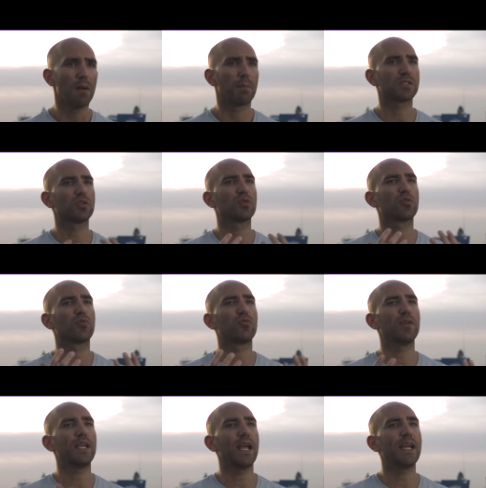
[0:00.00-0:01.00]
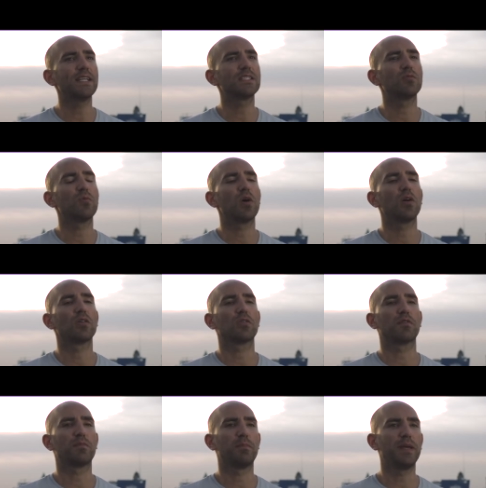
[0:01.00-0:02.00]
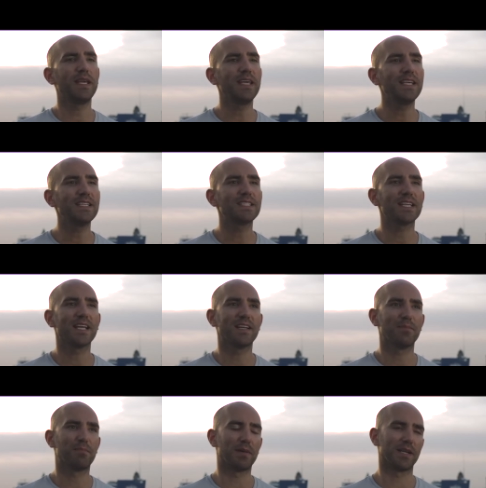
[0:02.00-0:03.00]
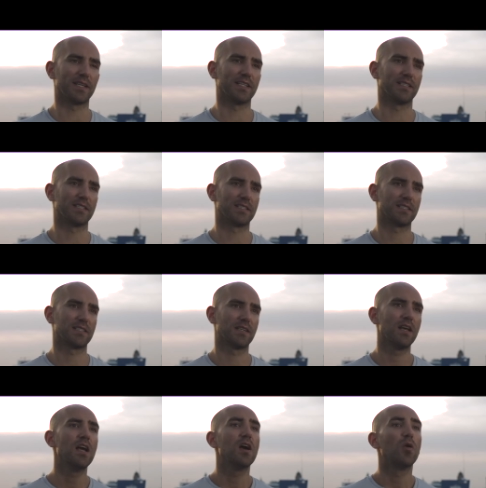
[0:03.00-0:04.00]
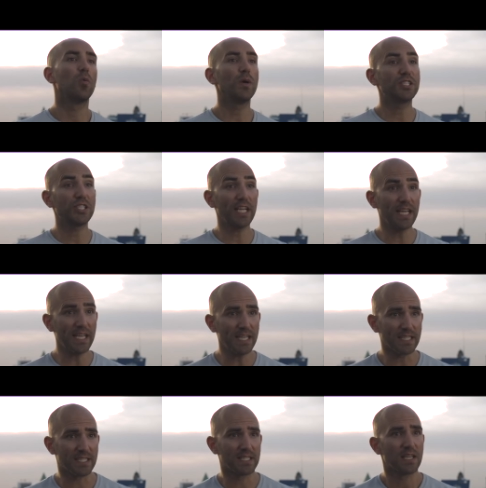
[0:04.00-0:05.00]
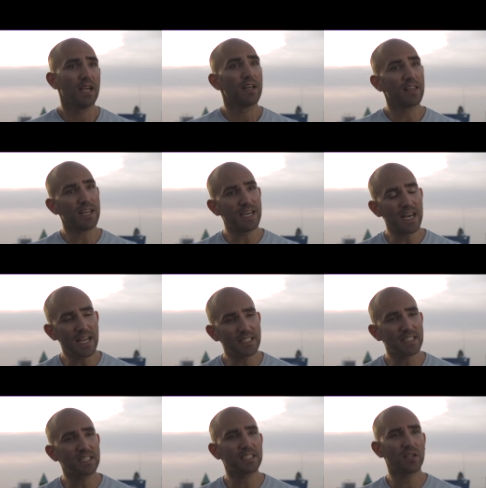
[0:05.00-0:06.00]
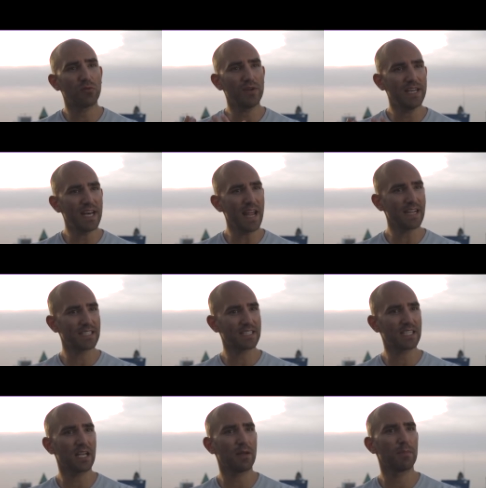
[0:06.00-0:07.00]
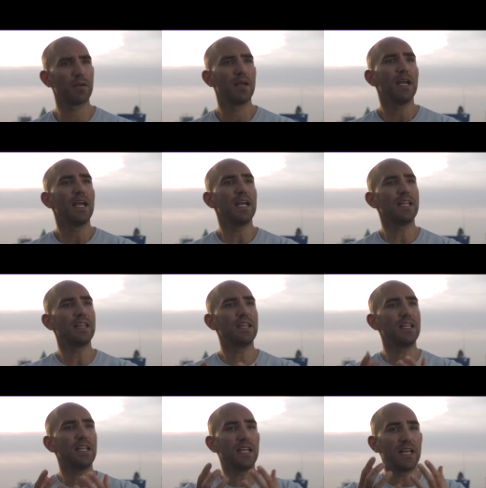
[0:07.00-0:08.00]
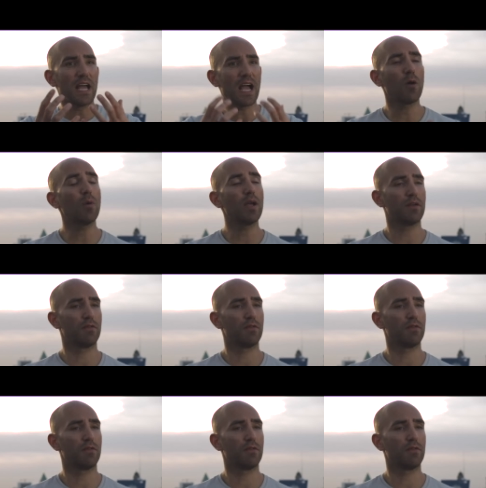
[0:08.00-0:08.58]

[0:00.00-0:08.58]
but to create a world of peace and abundance, which is the necessary next step in, the, in our